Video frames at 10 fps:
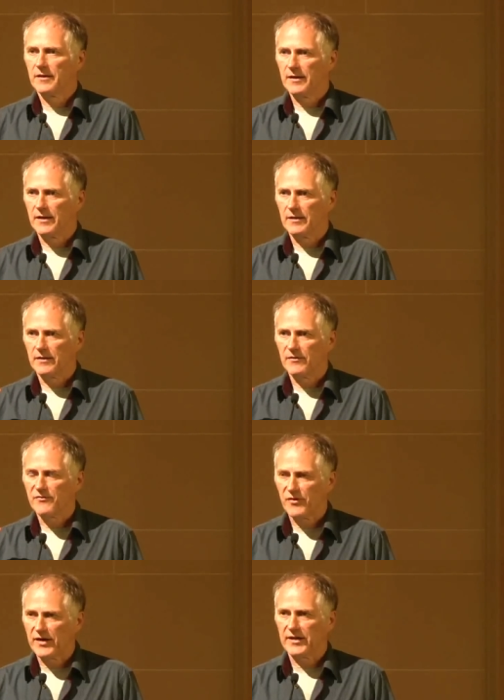uh,
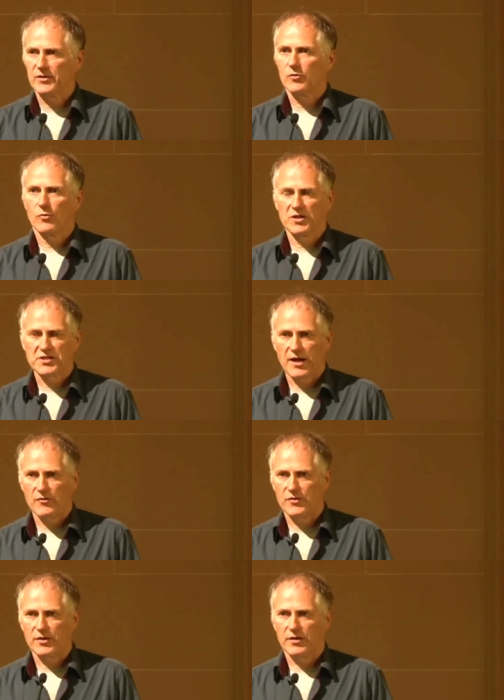find what's
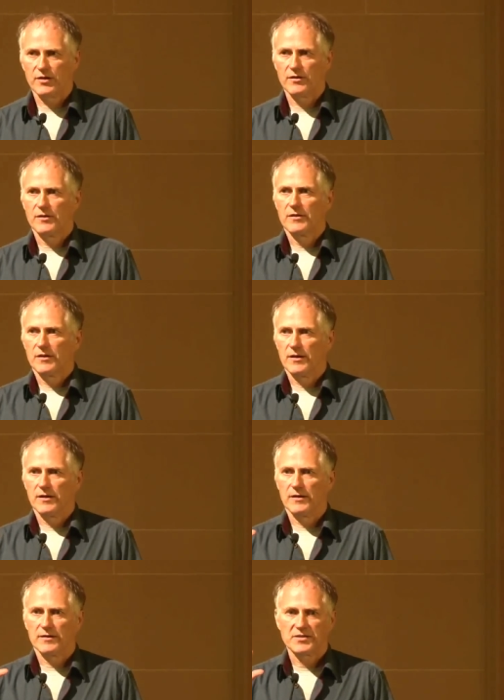out there,
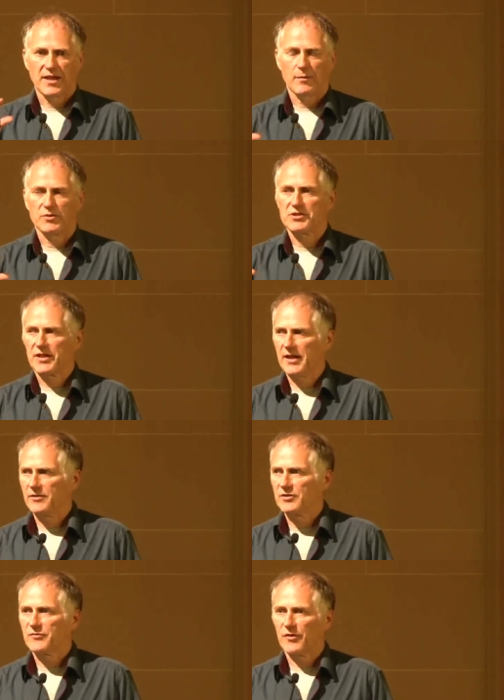uh, establish
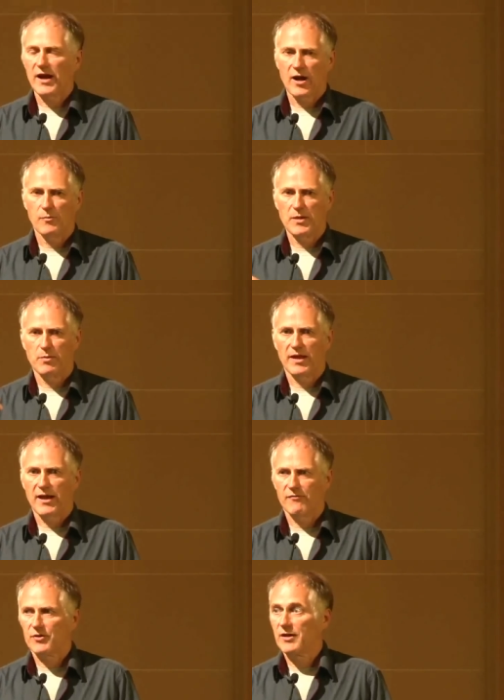standards for how people
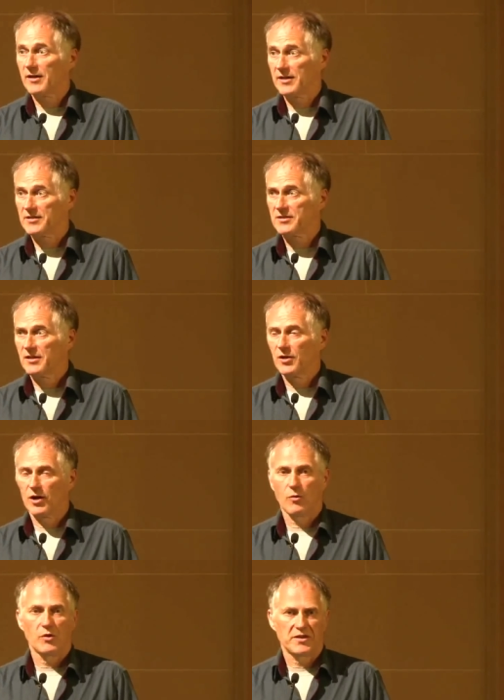advertise
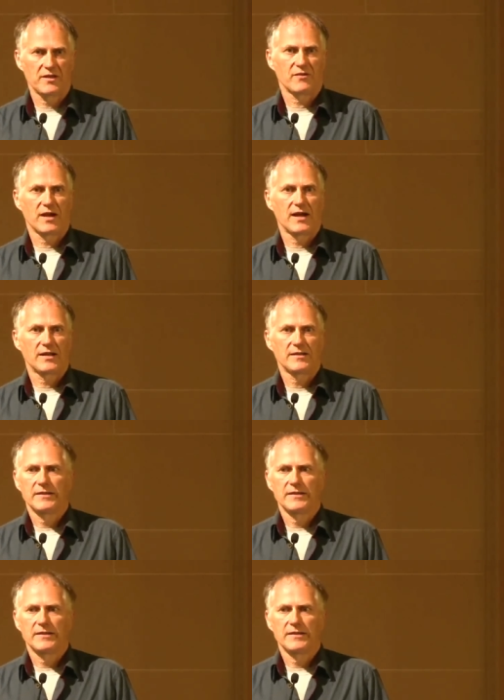uh, what they've got,